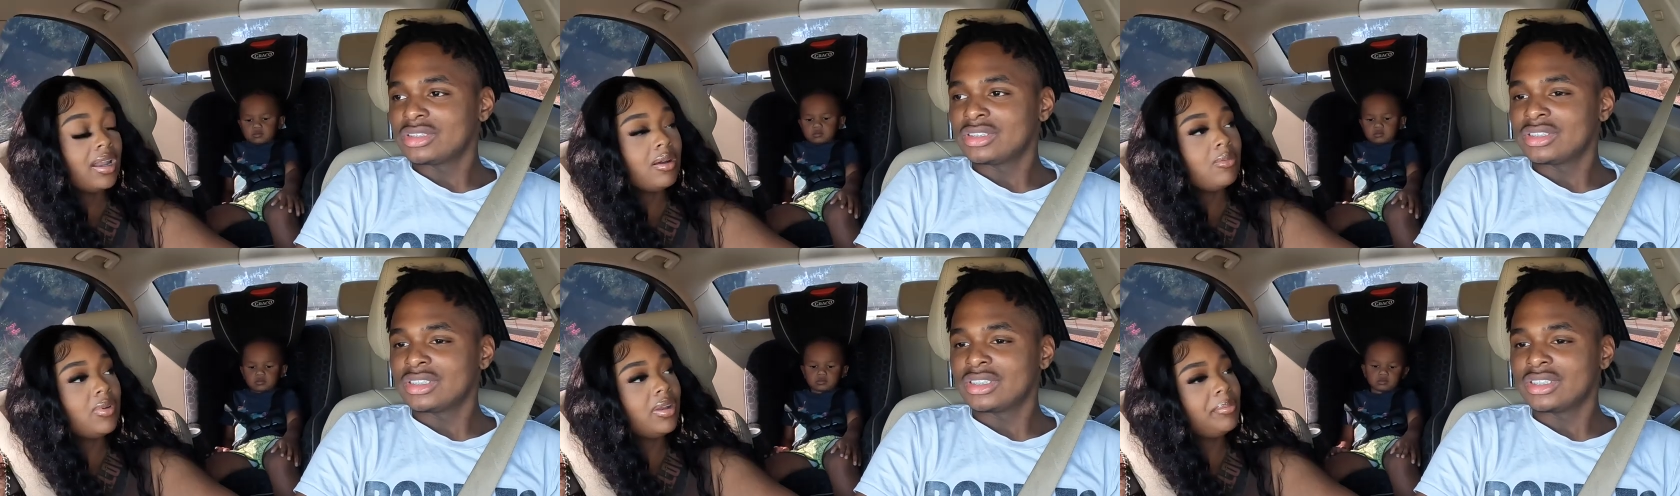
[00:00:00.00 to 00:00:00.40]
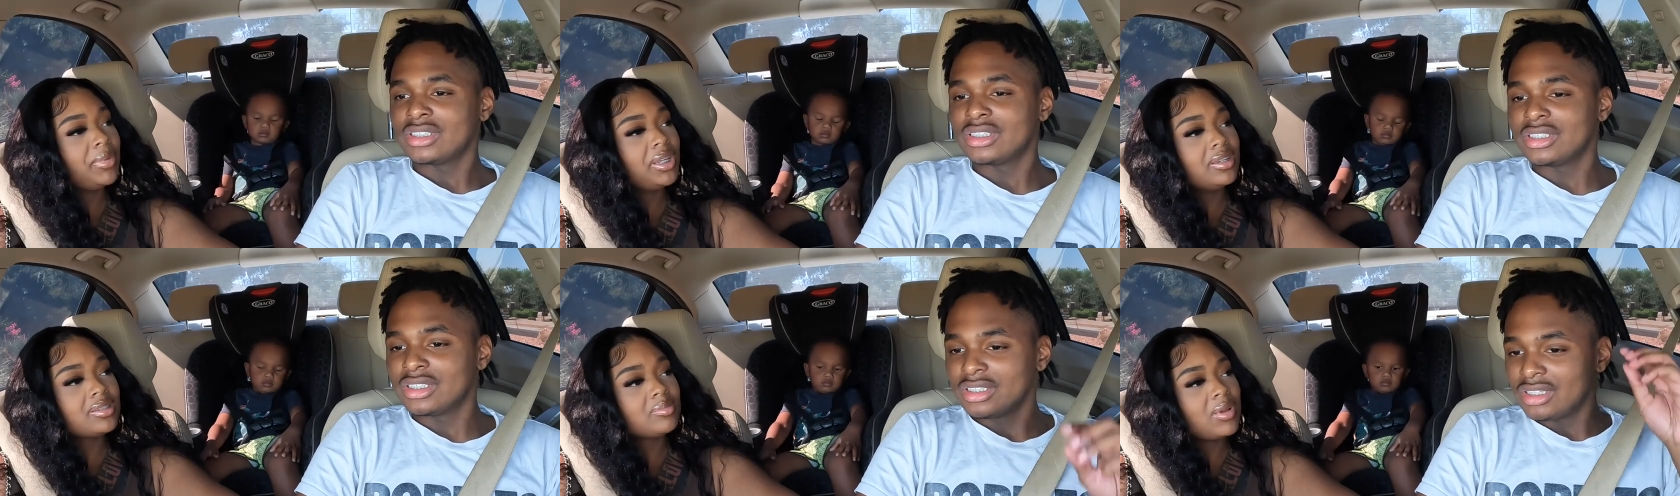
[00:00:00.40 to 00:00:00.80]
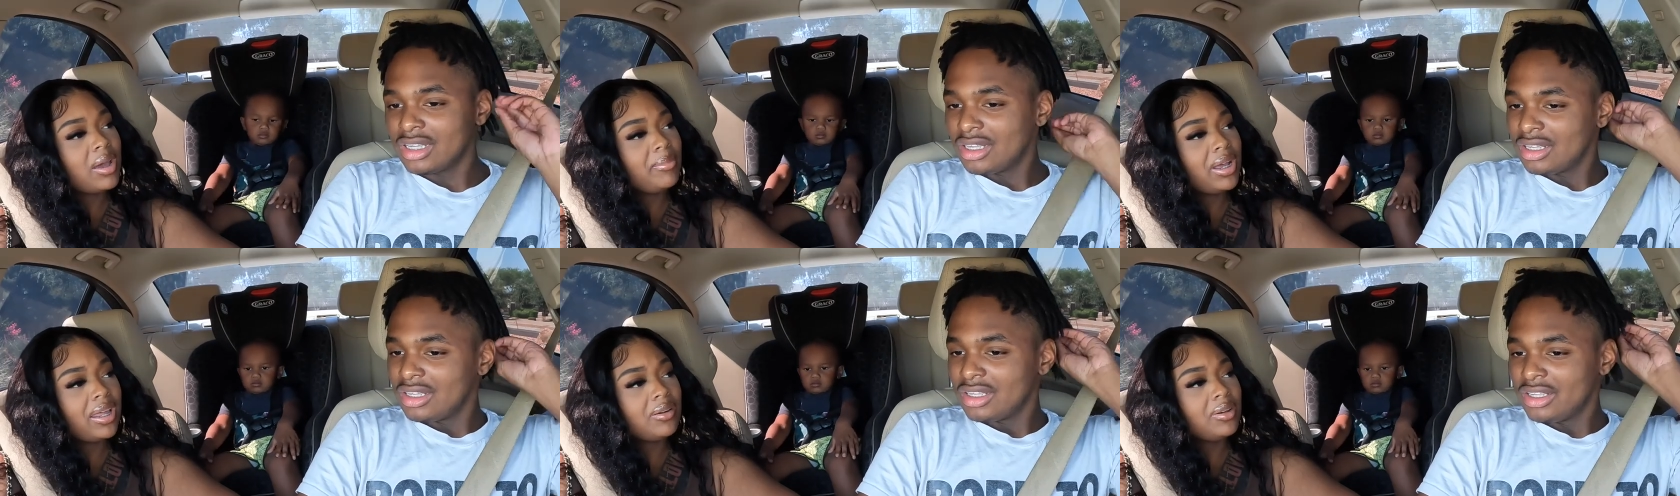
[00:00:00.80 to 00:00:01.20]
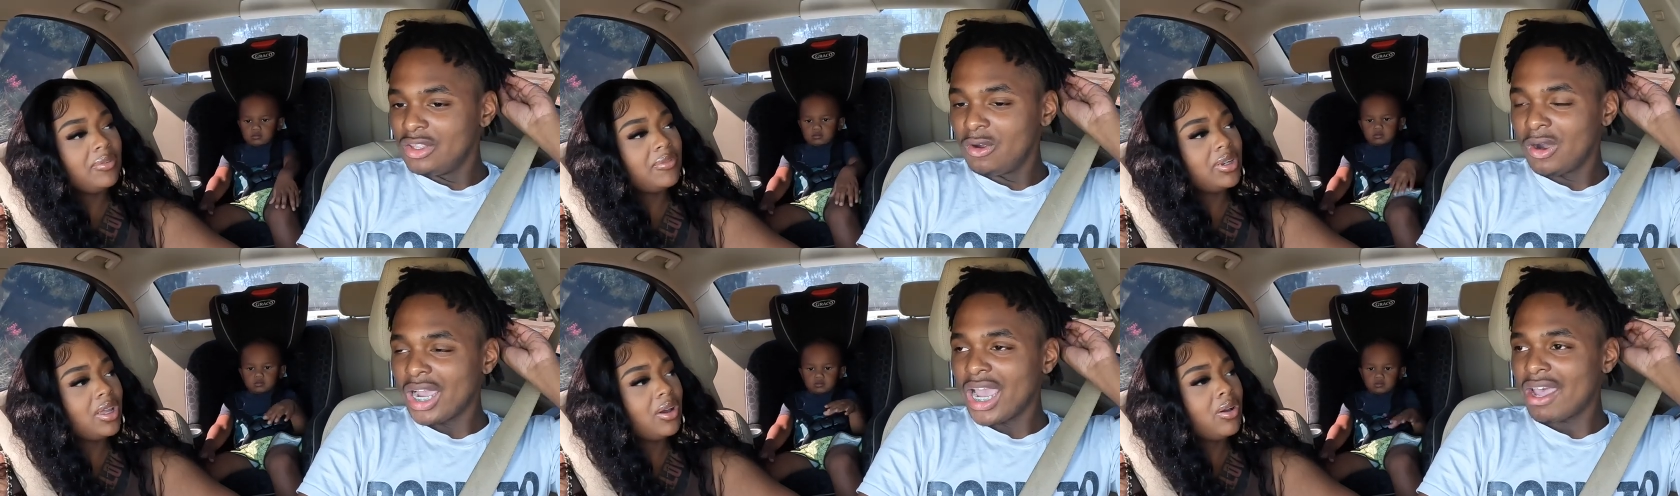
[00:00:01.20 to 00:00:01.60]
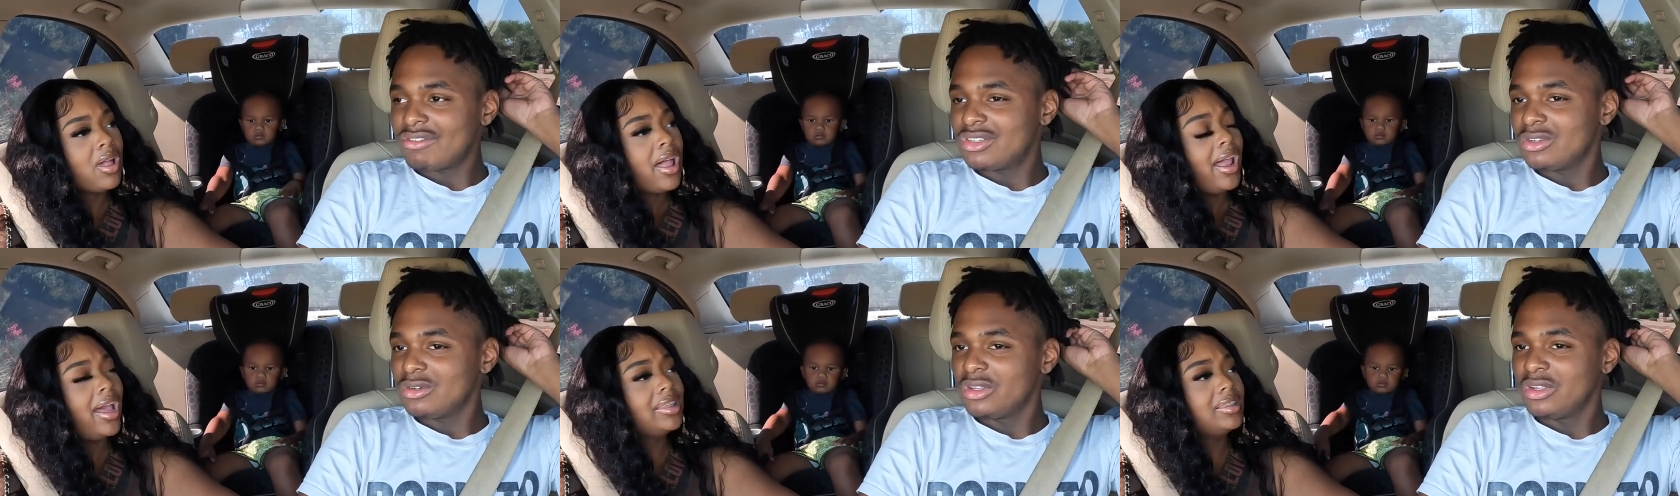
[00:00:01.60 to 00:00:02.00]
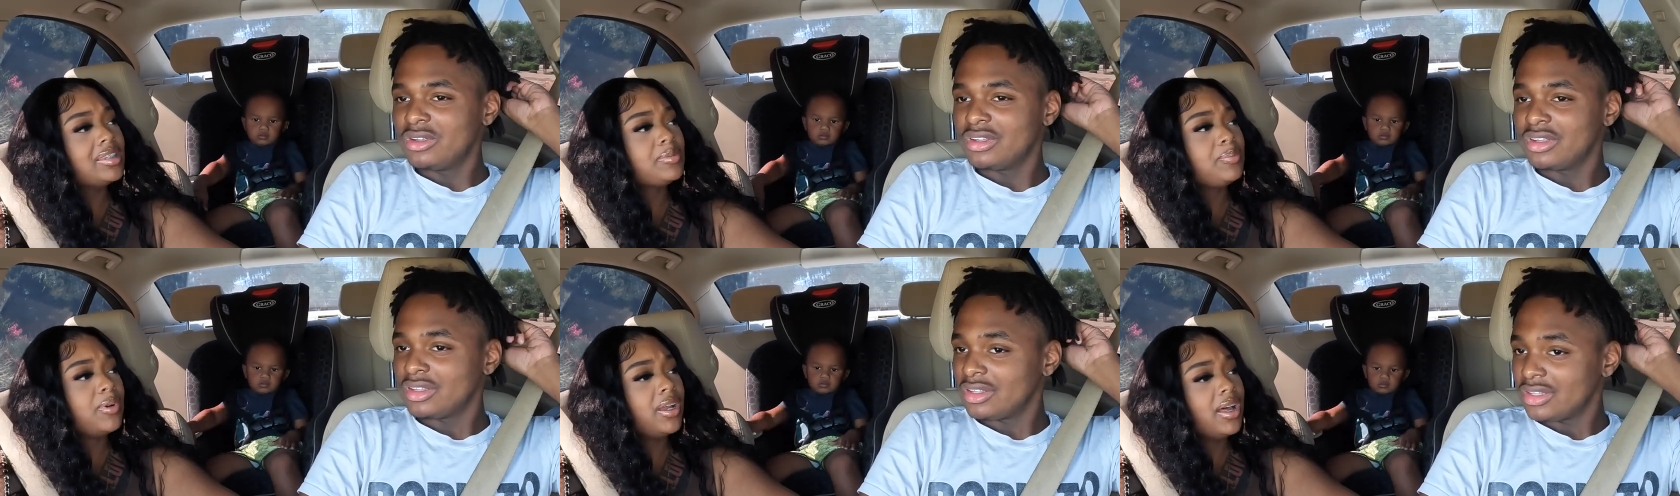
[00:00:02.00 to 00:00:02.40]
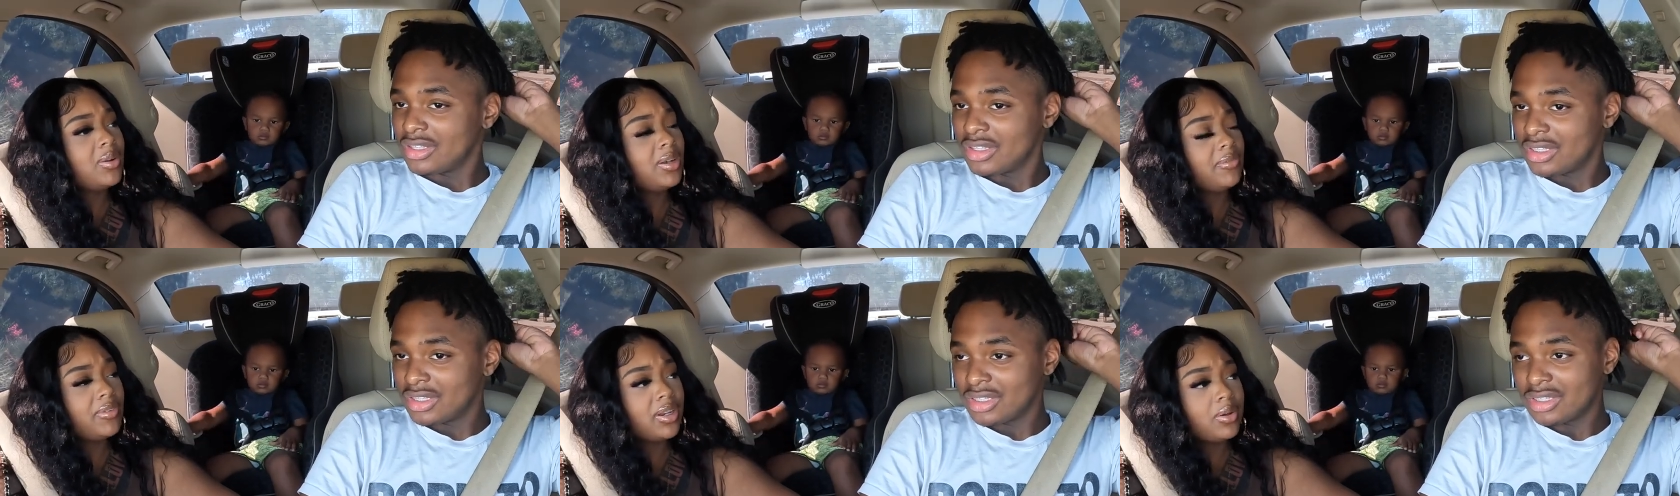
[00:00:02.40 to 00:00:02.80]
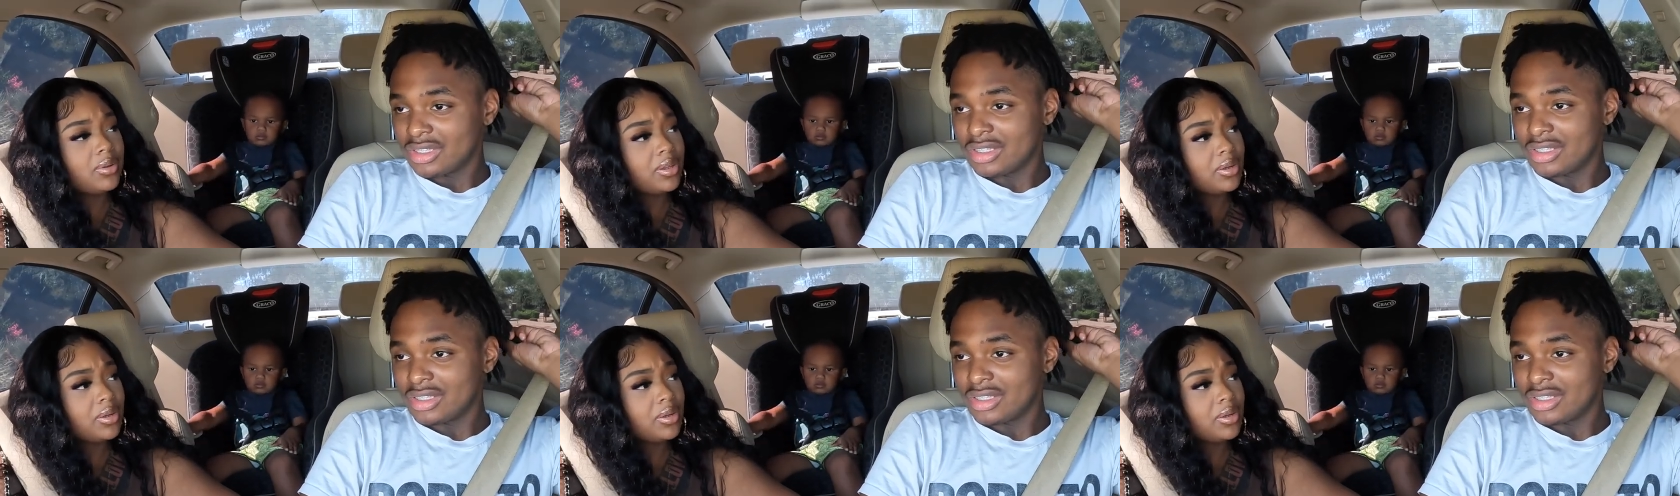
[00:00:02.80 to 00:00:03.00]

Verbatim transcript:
Speaker 1: I don't want to meet his mama. I don't even. You gonna know. have to. At this point, I don't even know